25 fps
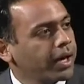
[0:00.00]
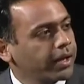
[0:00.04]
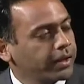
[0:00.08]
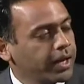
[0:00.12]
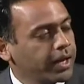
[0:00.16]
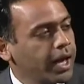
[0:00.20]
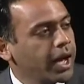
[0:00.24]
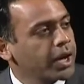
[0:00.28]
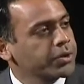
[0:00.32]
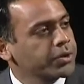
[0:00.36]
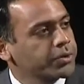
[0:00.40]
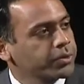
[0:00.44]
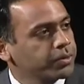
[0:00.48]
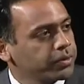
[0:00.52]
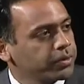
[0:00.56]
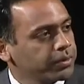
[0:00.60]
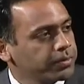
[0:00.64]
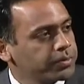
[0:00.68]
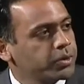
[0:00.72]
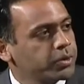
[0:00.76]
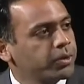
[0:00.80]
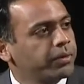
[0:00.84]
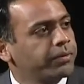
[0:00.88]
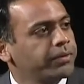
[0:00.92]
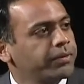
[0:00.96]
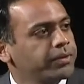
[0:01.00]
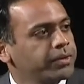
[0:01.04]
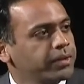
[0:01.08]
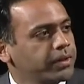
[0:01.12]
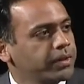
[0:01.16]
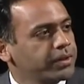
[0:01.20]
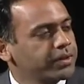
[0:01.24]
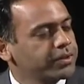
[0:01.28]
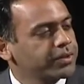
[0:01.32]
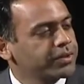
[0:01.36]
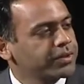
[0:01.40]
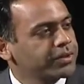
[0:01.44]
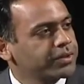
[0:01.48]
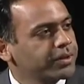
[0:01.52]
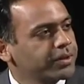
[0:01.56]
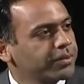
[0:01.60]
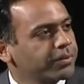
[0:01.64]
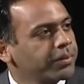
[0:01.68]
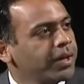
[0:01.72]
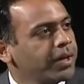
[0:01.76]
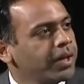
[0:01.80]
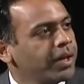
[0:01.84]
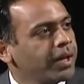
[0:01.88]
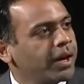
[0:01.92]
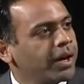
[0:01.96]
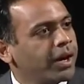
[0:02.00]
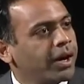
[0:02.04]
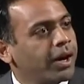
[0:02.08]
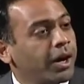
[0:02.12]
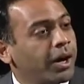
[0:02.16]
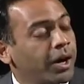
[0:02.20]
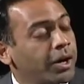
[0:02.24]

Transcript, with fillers: casual observers of the system uh,